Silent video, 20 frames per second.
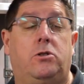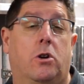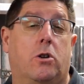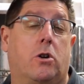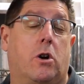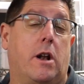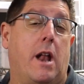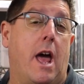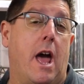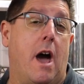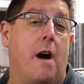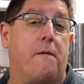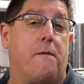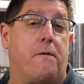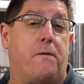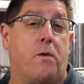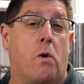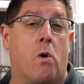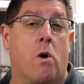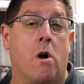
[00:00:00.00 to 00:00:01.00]
you're going to have
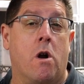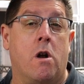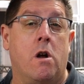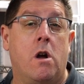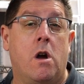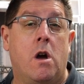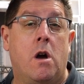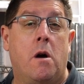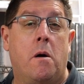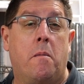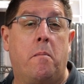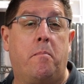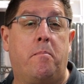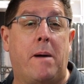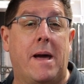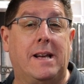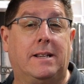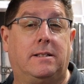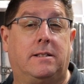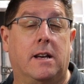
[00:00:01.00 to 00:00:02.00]
4
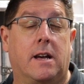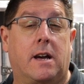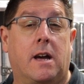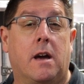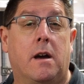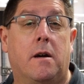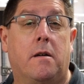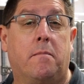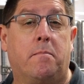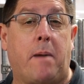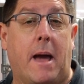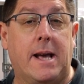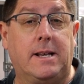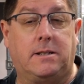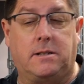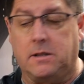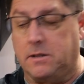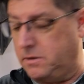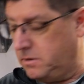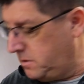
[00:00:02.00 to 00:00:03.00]
basic
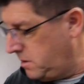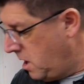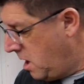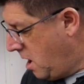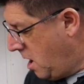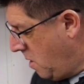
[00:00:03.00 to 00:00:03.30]
basins.